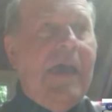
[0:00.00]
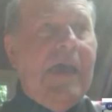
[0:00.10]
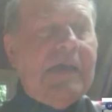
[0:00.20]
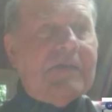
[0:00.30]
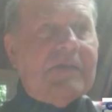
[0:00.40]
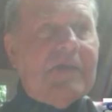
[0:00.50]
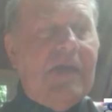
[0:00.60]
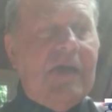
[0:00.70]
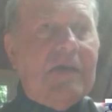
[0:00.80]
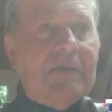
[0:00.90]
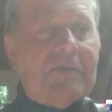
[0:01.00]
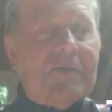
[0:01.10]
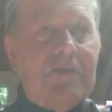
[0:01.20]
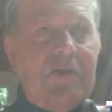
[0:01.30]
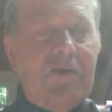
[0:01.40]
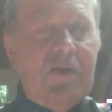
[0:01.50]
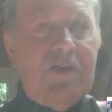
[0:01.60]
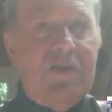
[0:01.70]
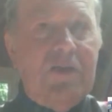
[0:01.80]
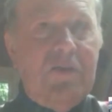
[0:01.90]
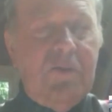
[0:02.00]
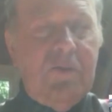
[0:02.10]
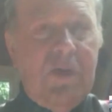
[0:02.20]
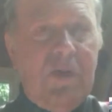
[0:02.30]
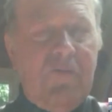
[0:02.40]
And so you could do